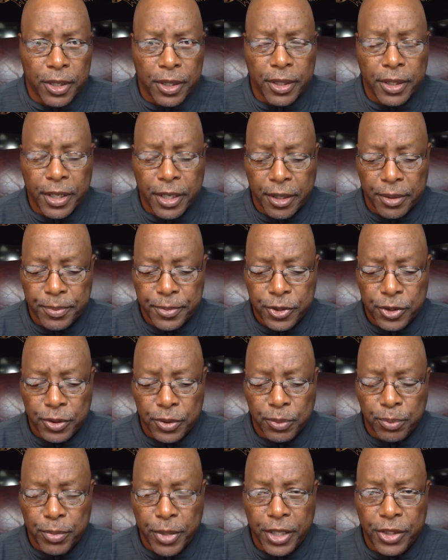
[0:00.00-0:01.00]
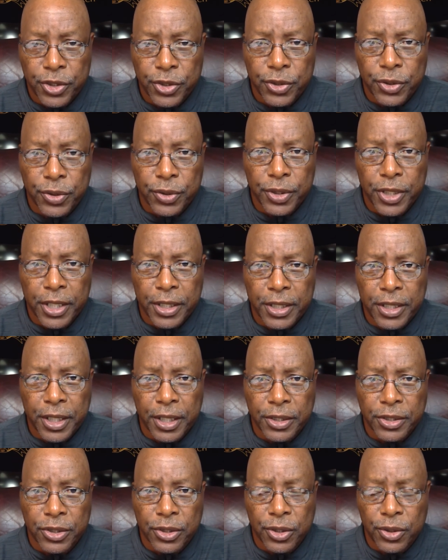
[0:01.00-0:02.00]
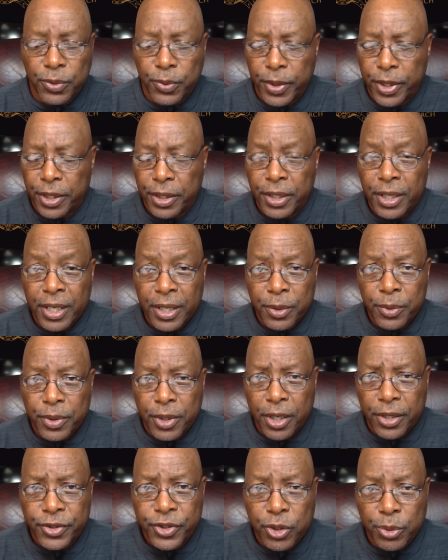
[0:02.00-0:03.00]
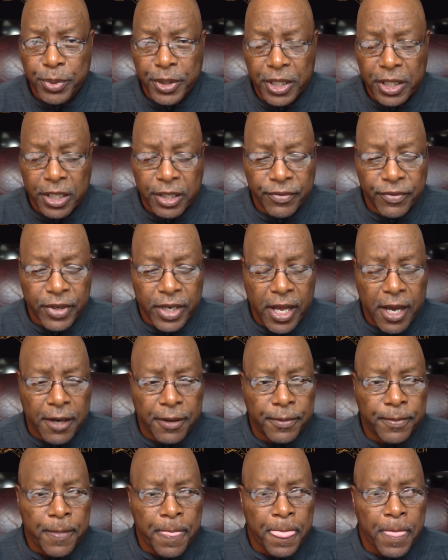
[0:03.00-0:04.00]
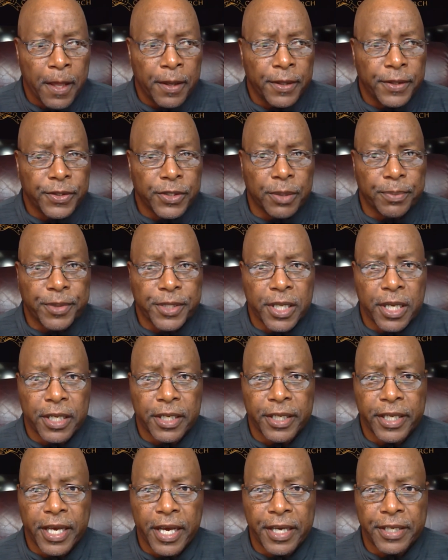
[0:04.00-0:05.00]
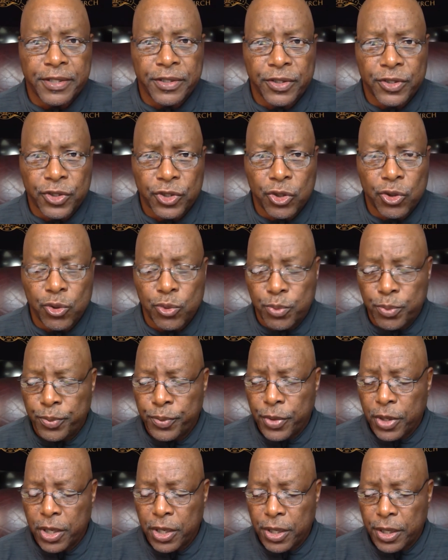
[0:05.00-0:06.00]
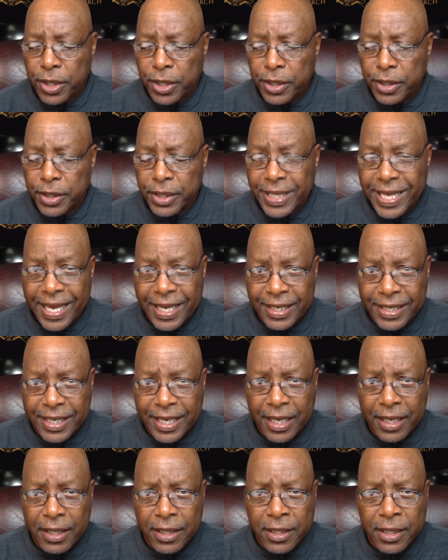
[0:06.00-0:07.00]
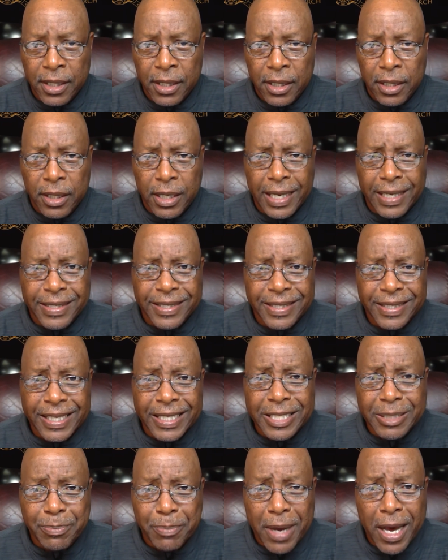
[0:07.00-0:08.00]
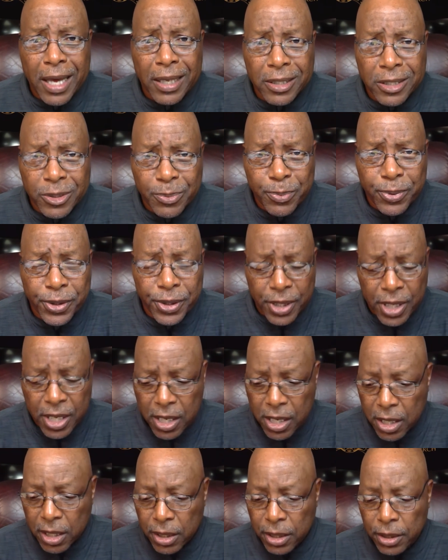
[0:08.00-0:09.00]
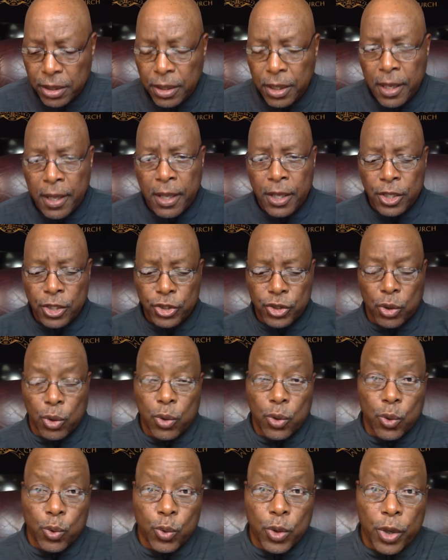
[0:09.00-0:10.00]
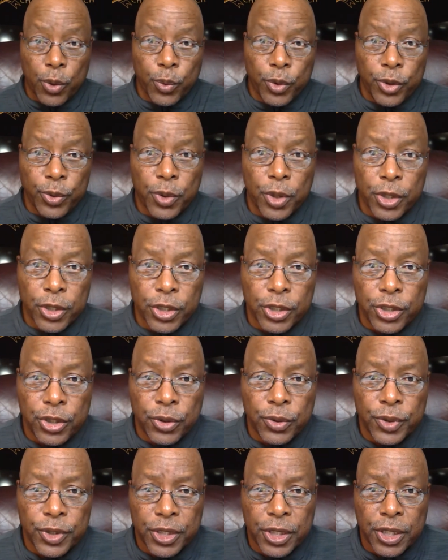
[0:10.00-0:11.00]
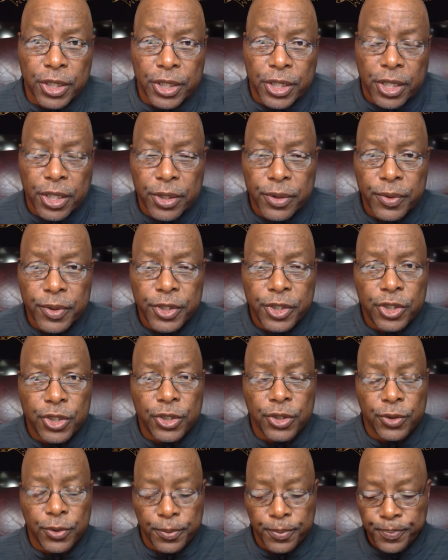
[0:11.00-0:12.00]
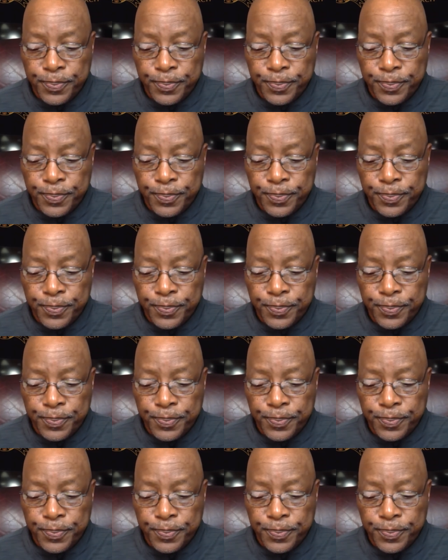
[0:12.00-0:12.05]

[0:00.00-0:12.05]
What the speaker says: help to make sure that things go well. We'll also be giving out some sanitizing soap that day, 6 bottles per carton. So what we want to do is encourage you